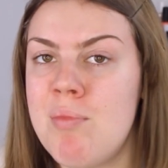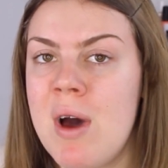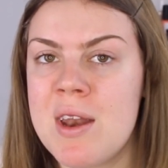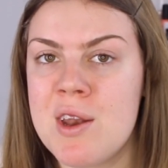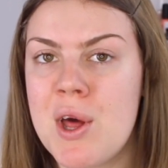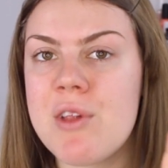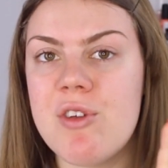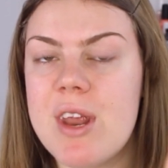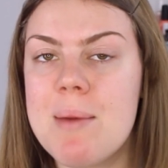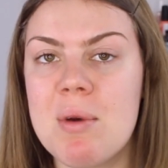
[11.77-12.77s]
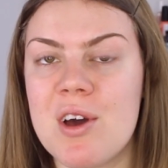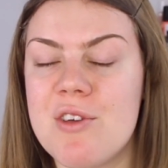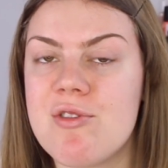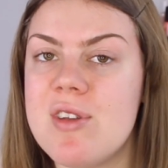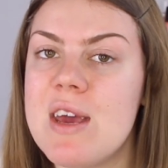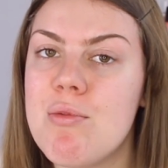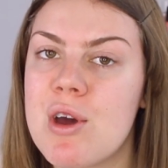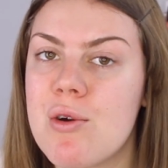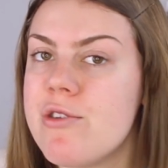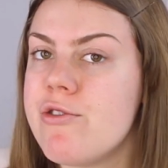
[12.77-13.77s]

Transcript: but not today because today we're going